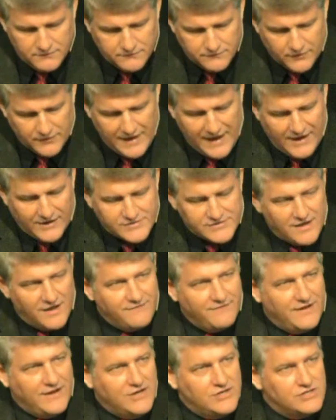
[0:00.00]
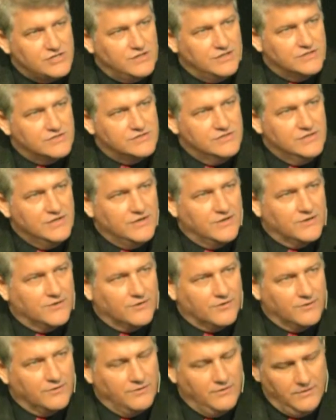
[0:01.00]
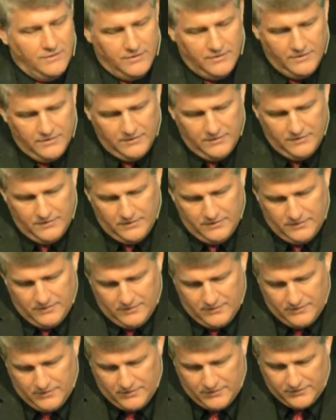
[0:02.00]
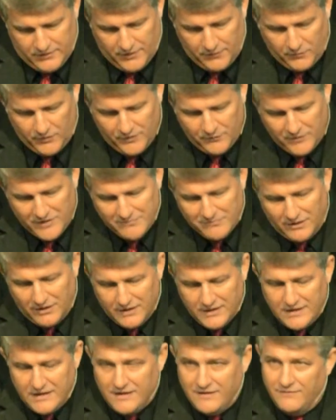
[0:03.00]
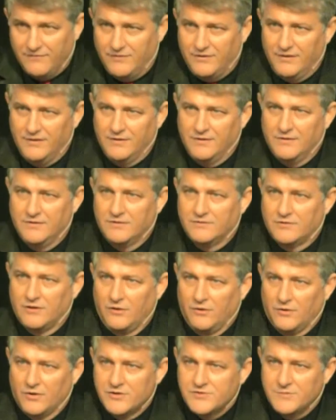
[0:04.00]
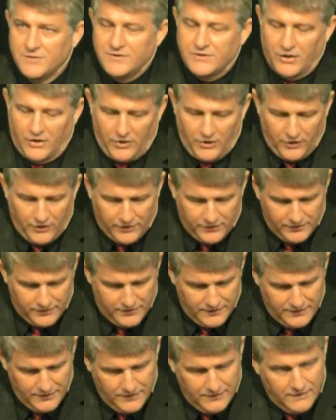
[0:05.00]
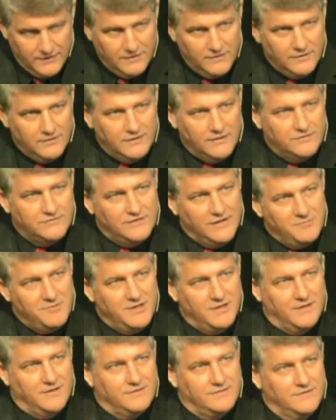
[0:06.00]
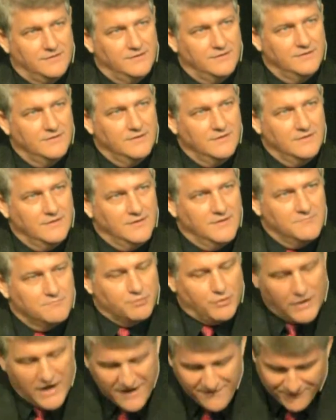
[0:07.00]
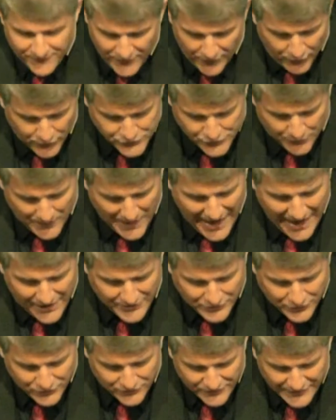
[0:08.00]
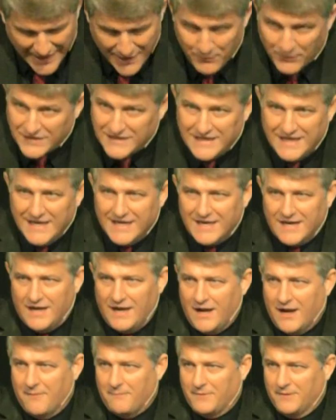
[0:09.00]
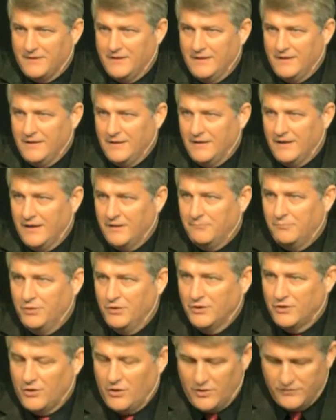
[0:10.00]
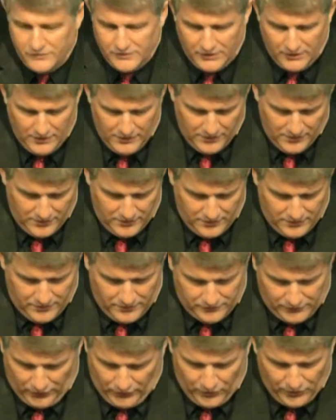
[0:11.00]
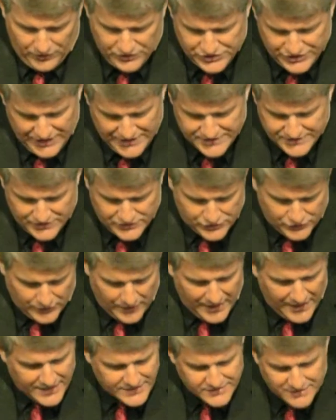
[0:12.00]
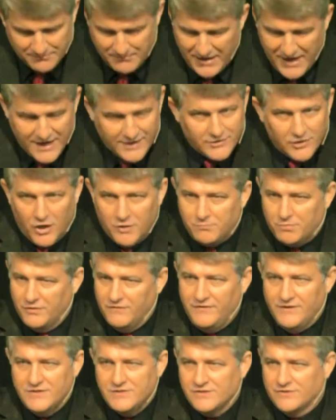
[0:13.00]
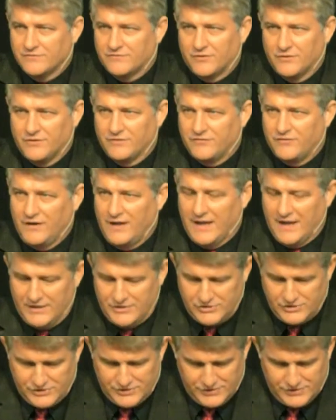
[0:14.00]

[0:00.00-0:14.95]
For now salvation is nearer than when we believed. The Lord's return is imminent. Pray for those around you that they would get up and put on the Lord Jesus Christ and make no provision for the flesh